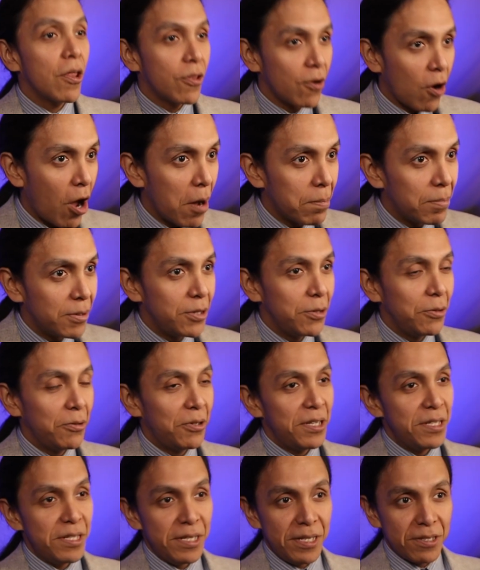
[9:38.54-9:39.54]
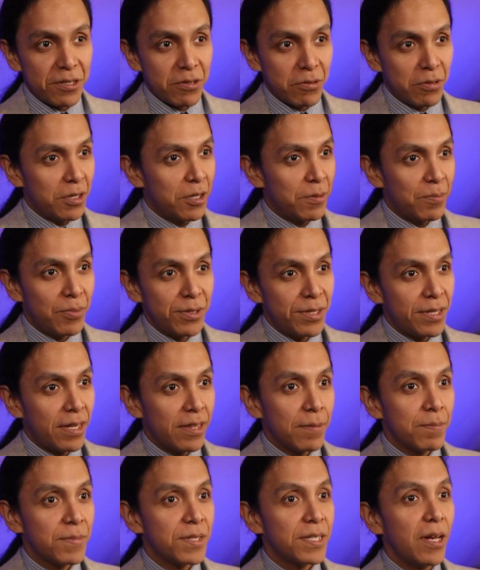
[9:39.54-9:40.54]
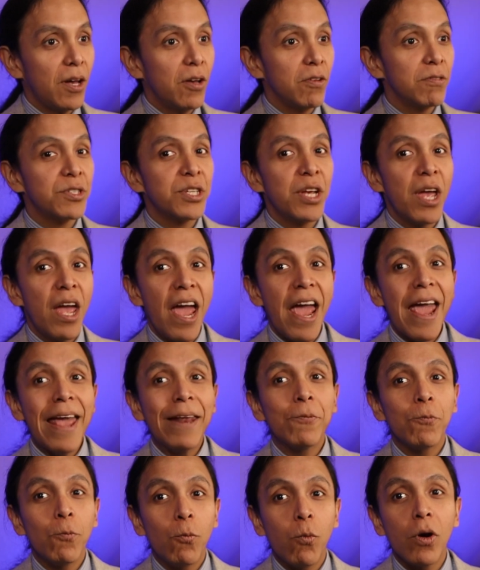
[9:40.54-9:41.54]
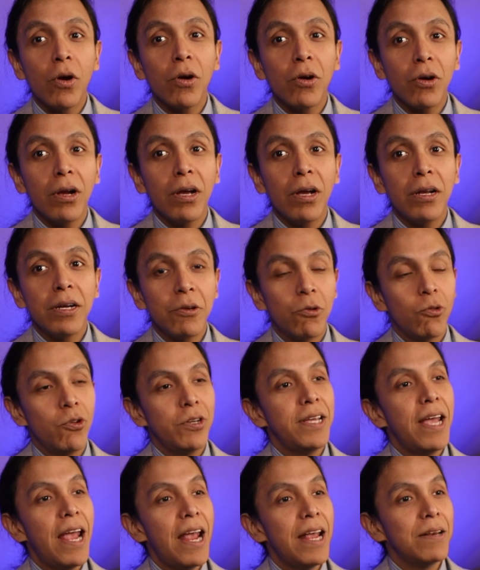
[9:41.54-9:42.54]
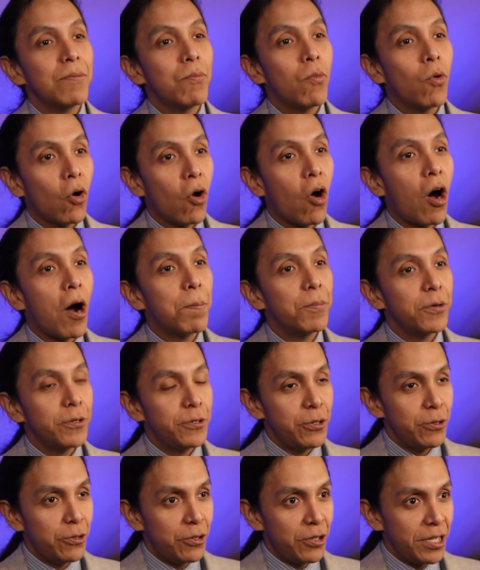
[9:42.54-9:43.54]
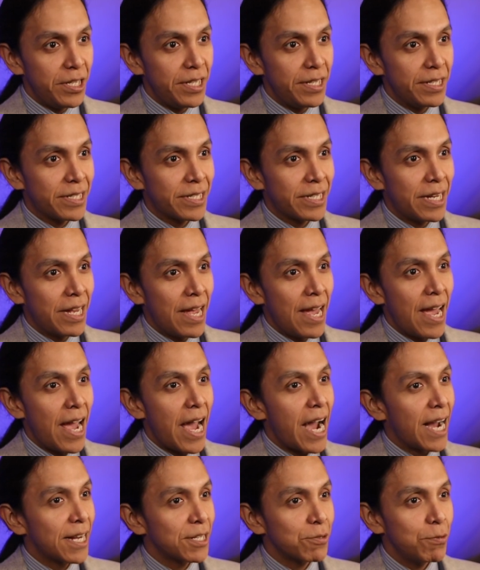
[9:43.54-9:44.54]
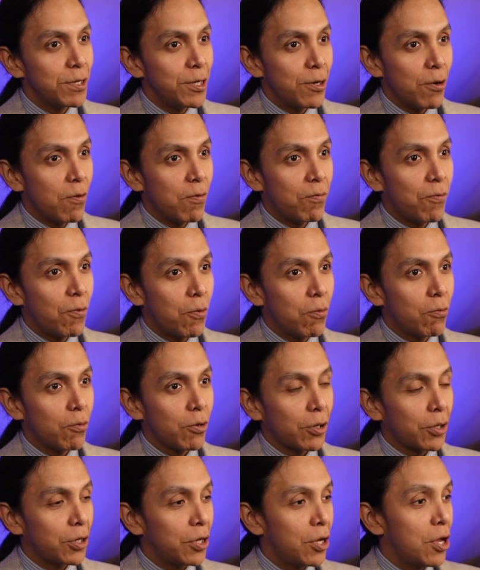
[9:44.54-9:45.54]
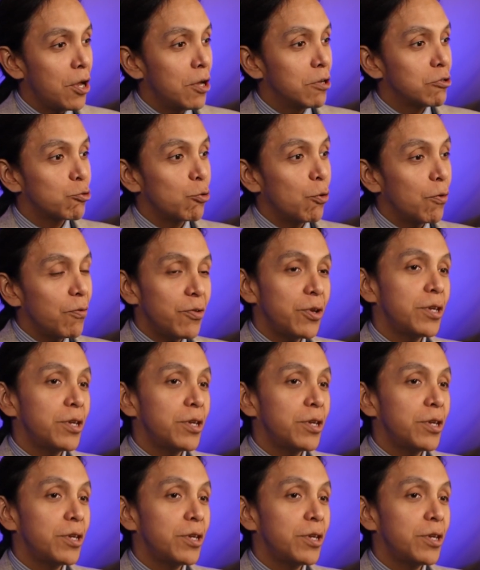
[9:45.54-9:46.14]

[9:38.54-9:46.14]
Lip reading: Other opportunities are going to present themselves, and we're going to create more opportunities as we go forward. So if